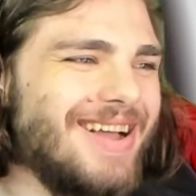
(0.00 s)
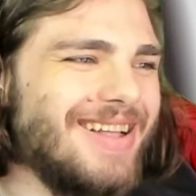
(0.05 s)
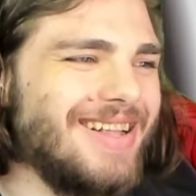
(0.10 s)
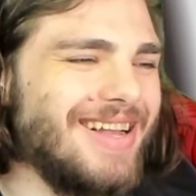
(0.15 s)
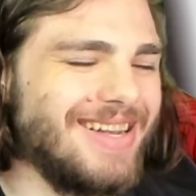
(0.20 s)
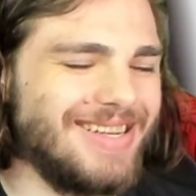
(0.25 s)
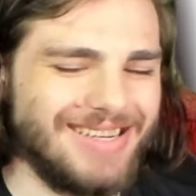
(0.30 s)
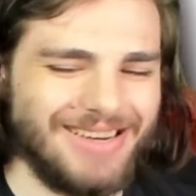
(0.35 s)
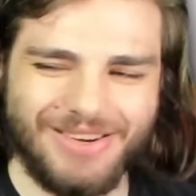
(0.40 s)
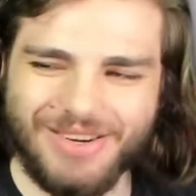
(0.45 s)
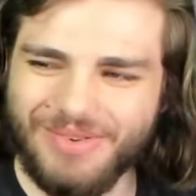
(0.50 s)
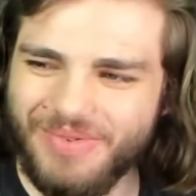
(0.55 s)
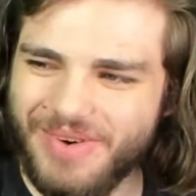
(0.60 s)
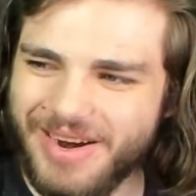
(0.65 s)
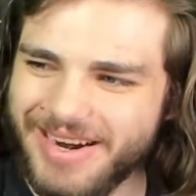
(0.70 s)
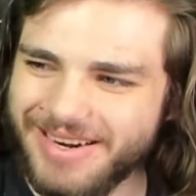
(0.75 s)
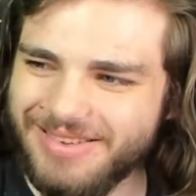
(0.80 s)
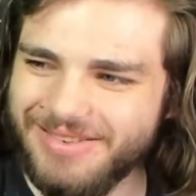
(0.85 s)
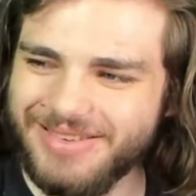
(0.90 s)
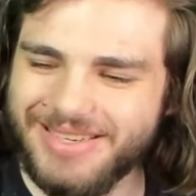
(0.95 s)
That sounds
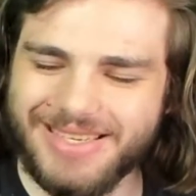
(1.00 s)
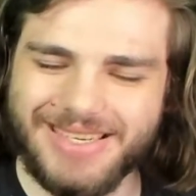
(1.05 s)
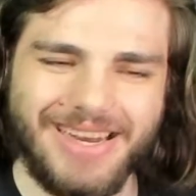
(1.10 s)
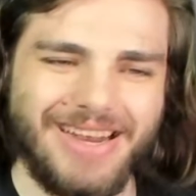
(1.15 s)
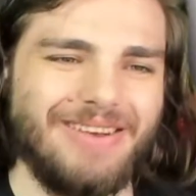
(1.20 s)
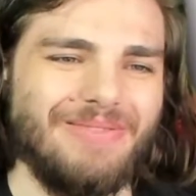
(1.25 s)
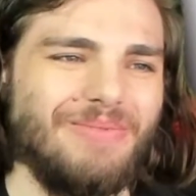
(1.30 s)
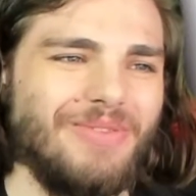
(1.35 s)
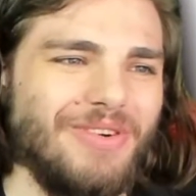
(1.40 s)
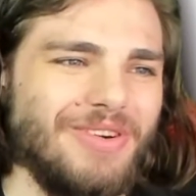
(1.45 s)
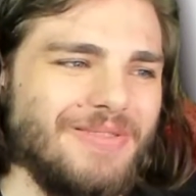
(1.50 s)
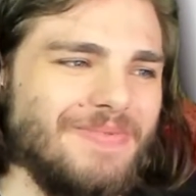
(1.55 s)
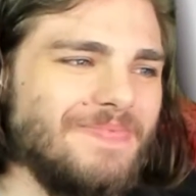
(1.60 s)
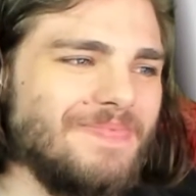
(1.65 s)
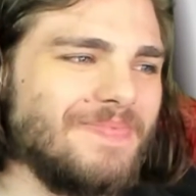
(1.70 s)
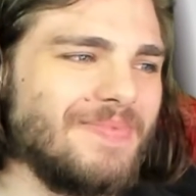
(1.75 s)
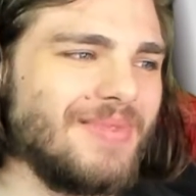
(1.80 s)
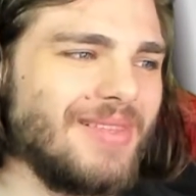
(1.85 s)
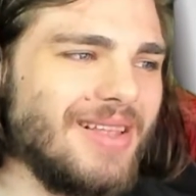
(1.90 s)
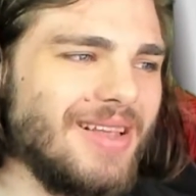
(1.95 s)
weird to say, but
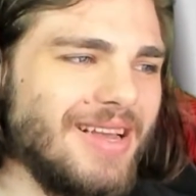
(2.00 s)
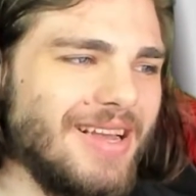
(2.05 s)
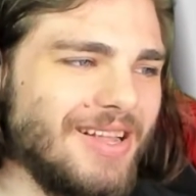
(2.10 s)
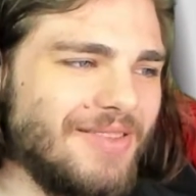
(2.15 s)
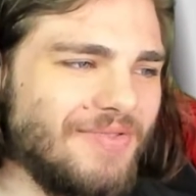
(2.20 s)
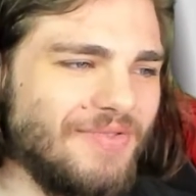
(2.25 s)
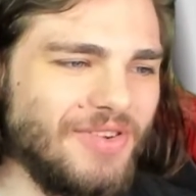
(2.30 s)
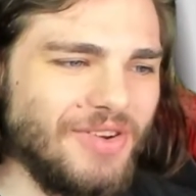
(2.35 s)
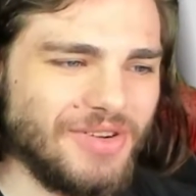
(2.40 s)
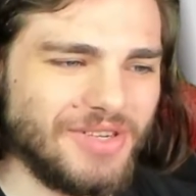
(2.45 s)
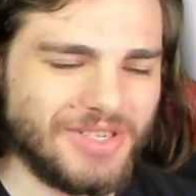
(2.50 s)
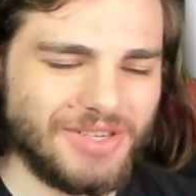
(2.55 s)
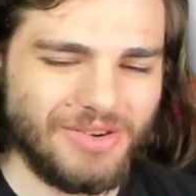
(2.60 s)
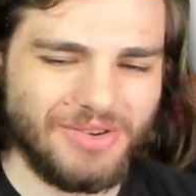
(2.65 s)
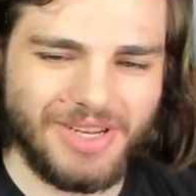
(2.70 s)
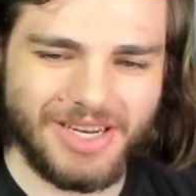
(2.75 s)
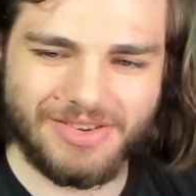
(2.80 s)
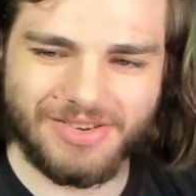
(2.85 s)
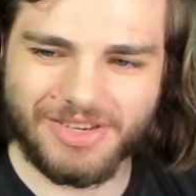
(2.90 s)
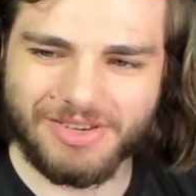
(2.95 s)
it feels so
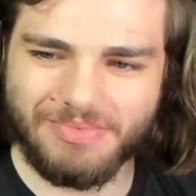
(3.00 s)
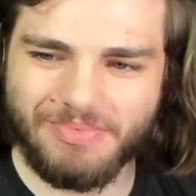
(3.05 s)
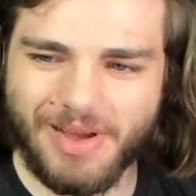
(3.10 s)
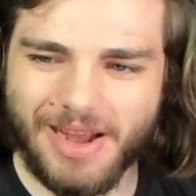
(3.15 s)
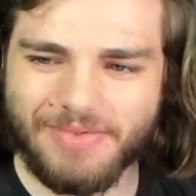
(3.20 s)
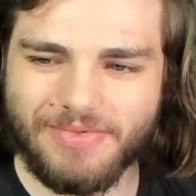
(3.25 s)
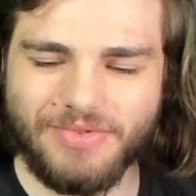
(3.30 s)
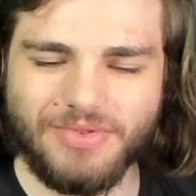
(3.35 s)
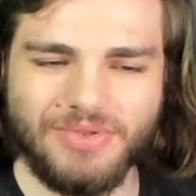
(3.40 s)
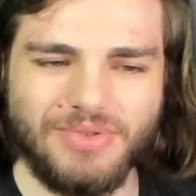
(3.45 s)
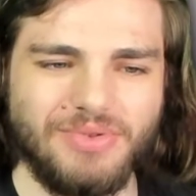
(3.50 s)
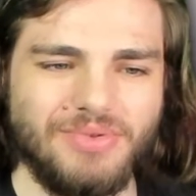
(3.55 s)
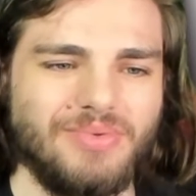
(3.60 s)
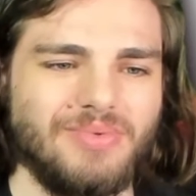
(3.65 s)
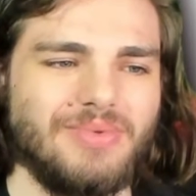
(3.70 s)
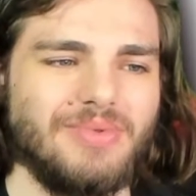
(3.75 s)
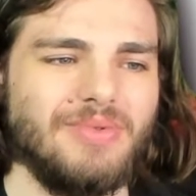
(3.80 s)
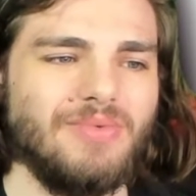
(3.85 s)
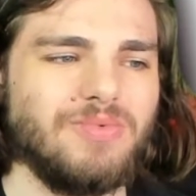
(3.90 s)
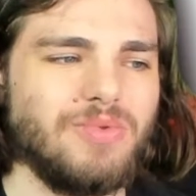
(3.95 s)
disrespectful to
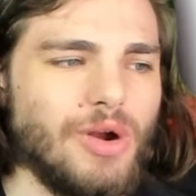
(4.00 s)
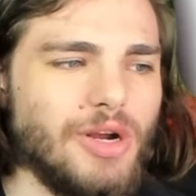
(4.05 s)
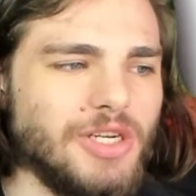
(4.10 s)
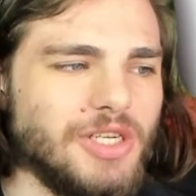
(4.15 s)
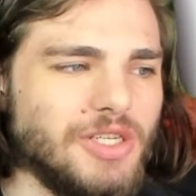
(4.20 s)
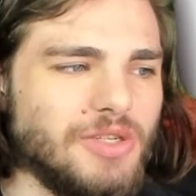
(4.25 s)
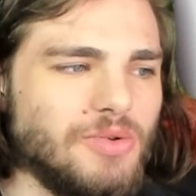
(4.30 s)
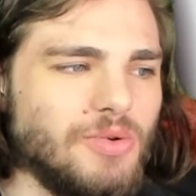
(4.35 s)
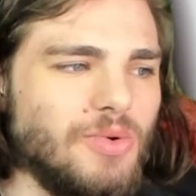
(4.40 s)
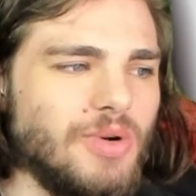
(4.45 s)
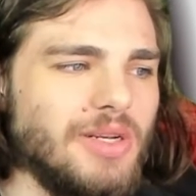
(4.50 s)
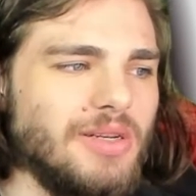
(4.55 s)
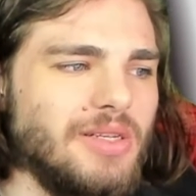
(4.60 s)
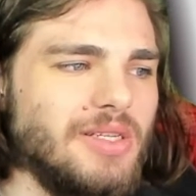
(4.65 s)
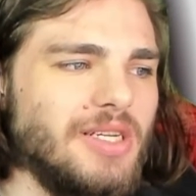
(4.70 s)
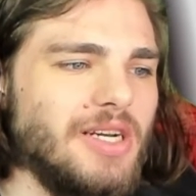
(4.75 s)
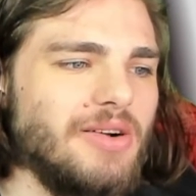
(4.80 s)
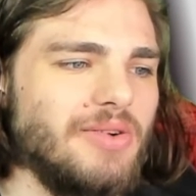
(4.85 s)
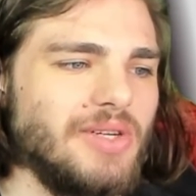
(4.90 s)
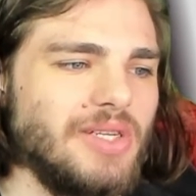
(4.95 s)
rush through a
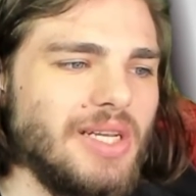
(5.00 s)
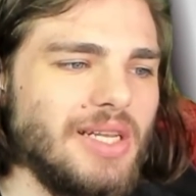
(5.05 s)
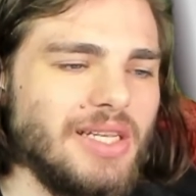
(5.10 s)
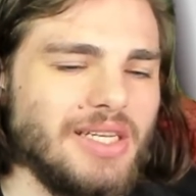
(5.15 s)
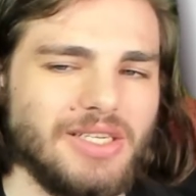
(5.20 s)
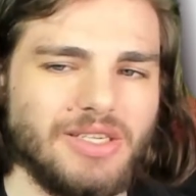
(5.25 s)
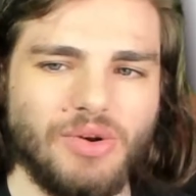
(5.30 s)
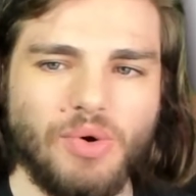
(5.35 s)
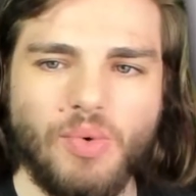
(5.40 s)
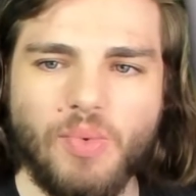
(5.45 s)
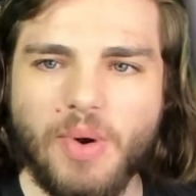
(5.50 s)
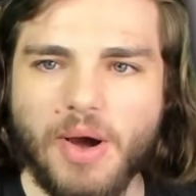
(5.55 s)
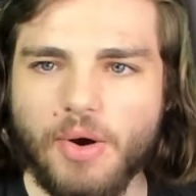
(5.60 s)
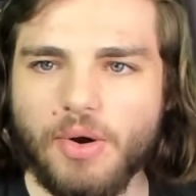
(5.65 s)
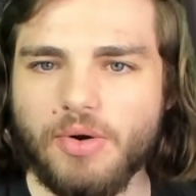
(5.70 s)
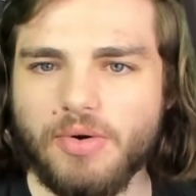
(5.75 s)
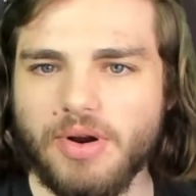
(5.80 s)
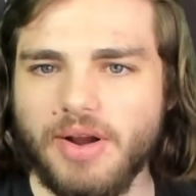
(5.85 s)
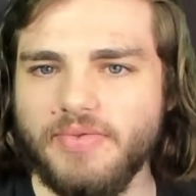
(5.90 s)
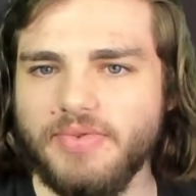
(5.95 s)
series that is so well
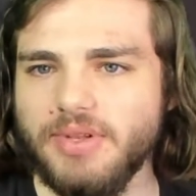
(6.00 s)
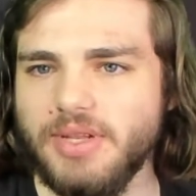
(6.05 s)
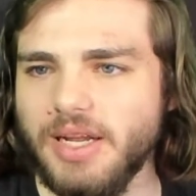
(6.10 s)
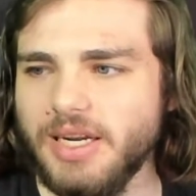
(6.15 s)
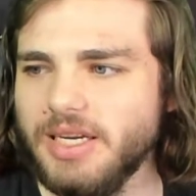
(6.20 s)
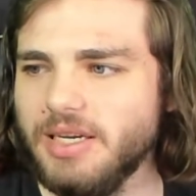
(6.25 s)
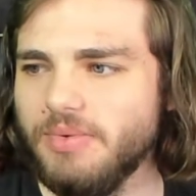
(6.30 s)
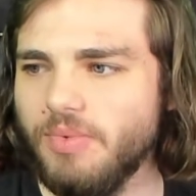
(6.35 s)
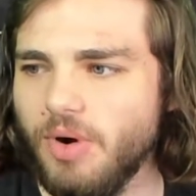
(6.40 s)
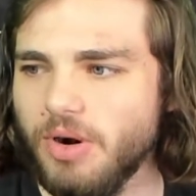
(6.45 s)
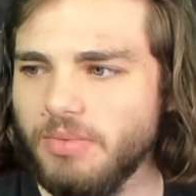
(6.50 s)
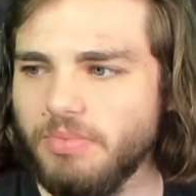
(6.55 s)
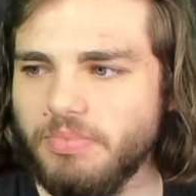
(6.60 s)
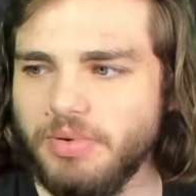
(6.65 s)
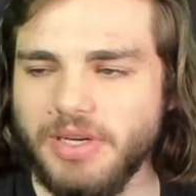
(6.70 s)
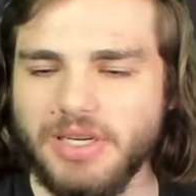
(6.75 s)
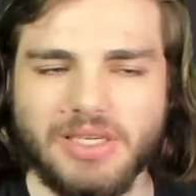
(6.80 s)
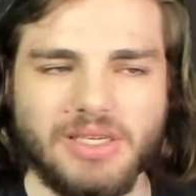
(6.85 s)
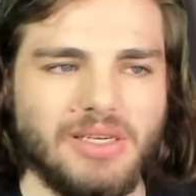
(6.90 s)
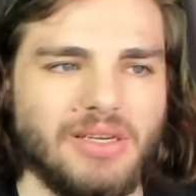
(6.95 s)
crafted as One
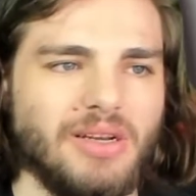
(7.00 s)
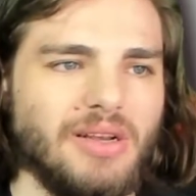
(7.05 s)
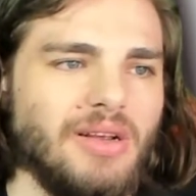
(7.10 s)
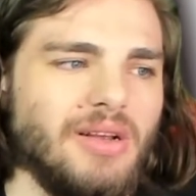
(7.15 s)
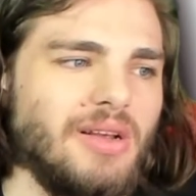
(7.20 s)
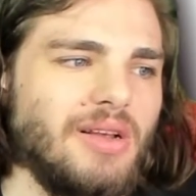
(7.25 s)
Piece.